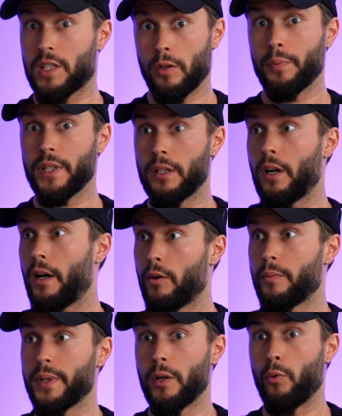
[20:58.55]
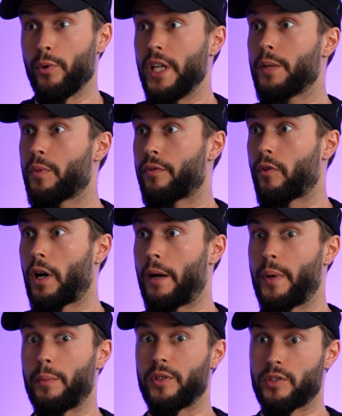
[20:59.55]
there'll be it'll be a week before
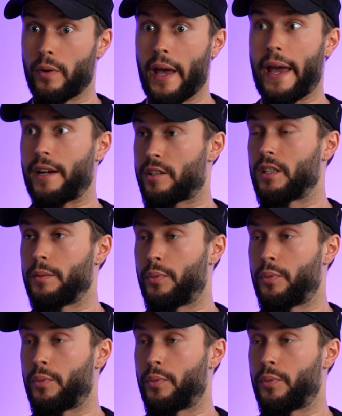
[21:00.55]
I'm able to actually